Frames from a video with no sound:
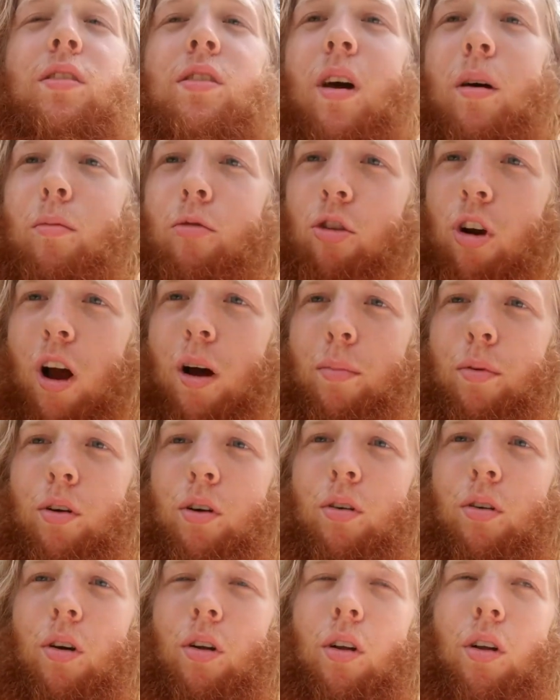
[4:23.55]

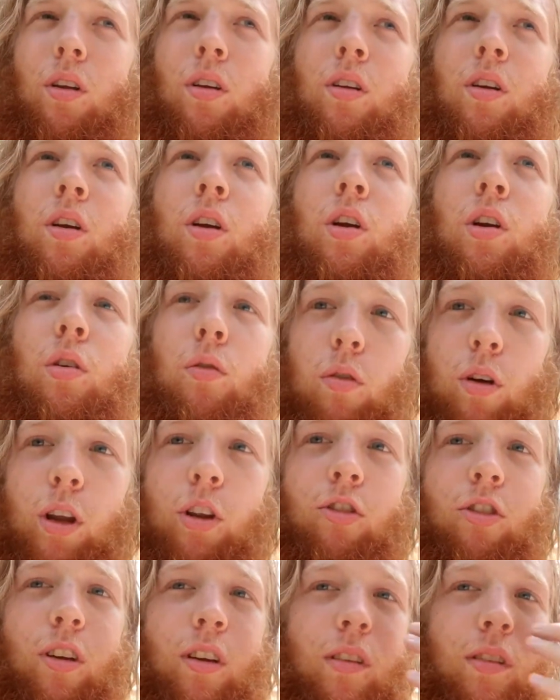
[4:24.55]
subtropical
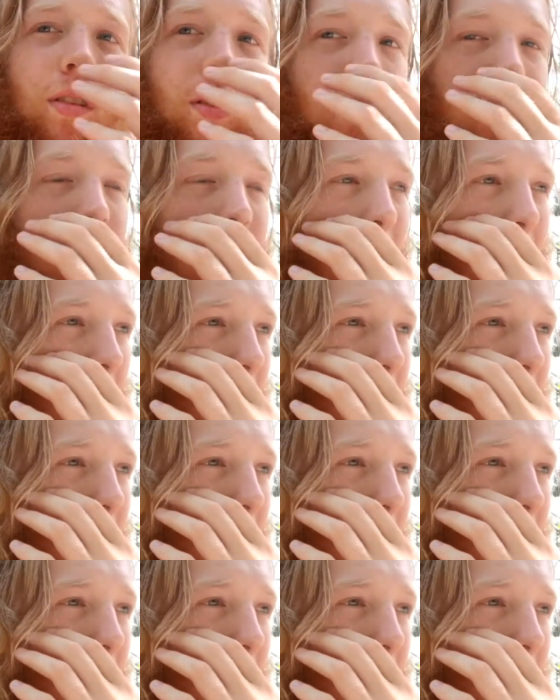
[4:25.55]
regions.